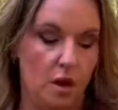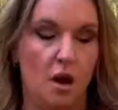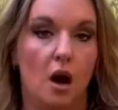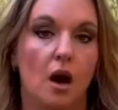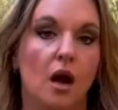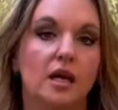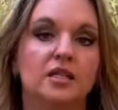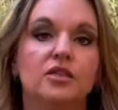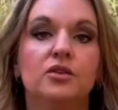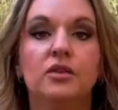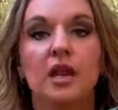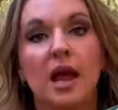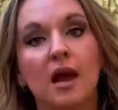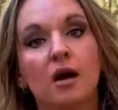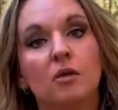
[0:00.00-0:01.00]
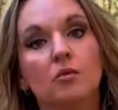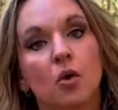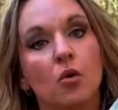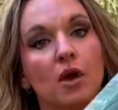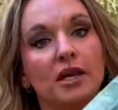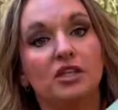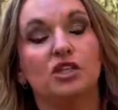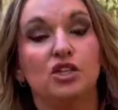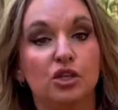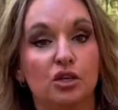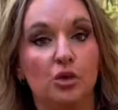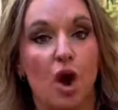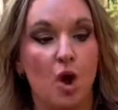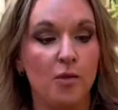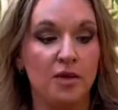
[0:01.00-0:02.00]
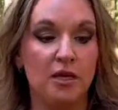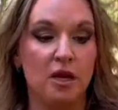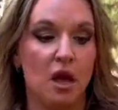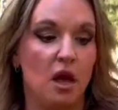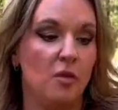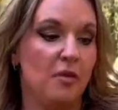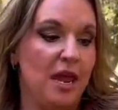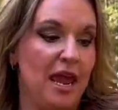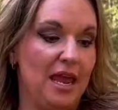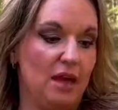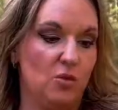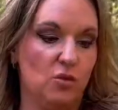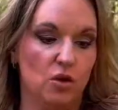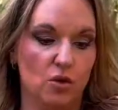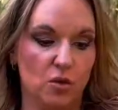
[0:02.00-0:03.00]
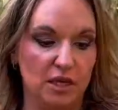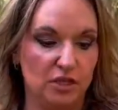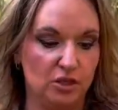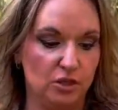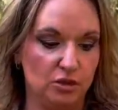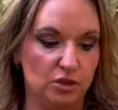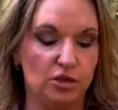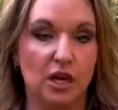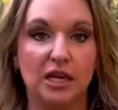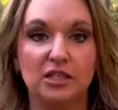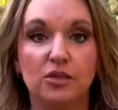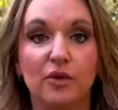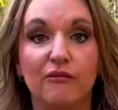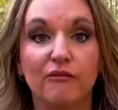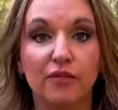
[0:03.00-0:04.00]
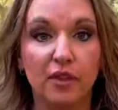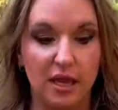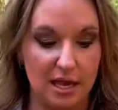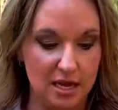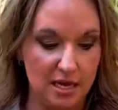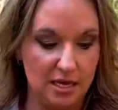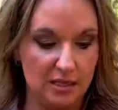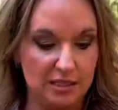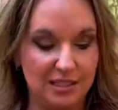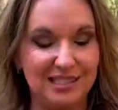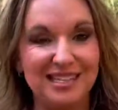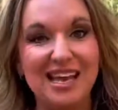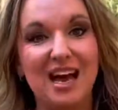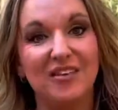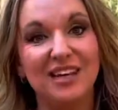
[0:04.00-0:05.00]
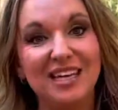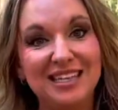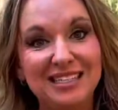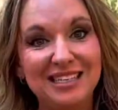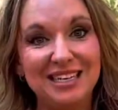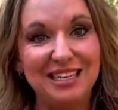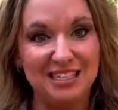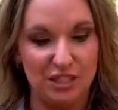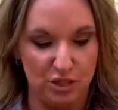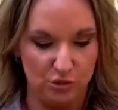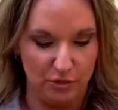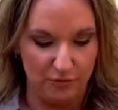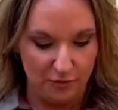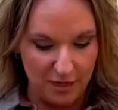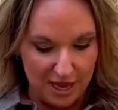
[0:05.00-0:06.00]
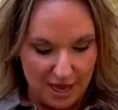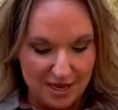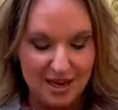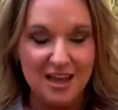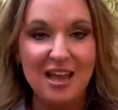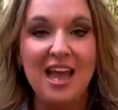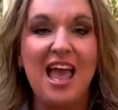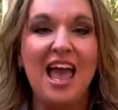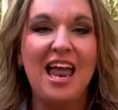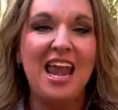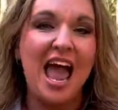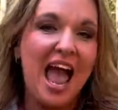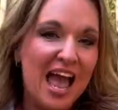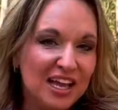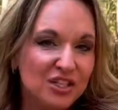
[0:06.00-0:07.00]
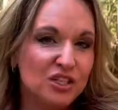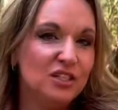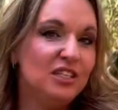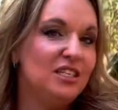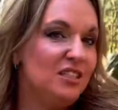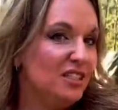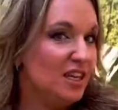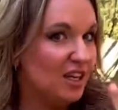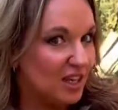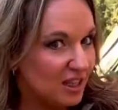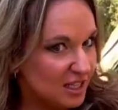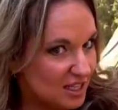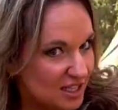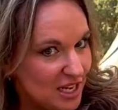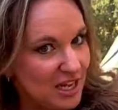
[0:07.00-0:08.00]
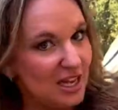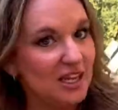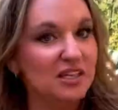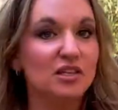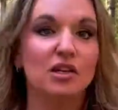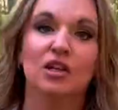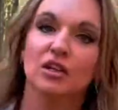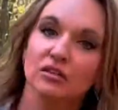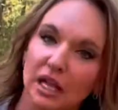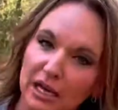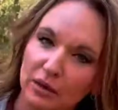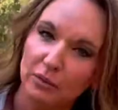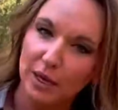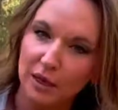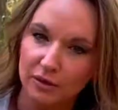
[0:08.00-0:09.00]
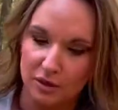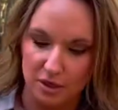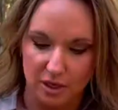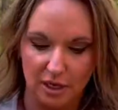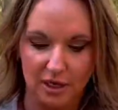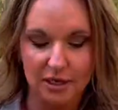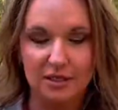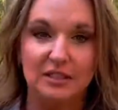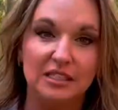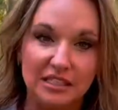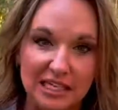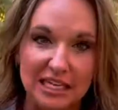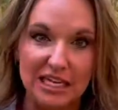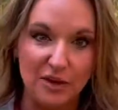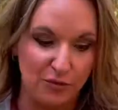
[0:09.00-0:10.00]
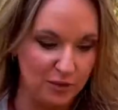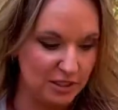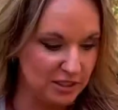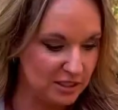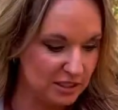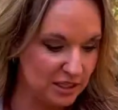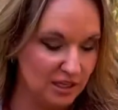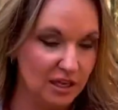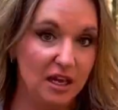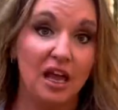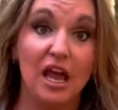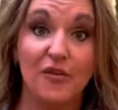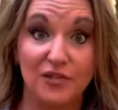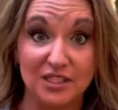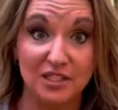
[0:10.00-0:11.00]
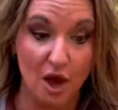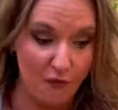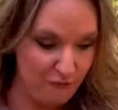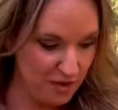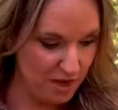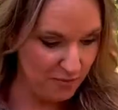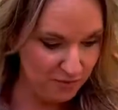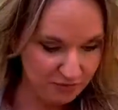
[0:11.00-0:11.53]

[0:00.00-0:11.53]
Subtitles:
All right, so now I'm going to open it up and we're going to try to inflate it, see how easy it is to inflate, and actually stick it in the tent, lay around on it, and see if it's comfy.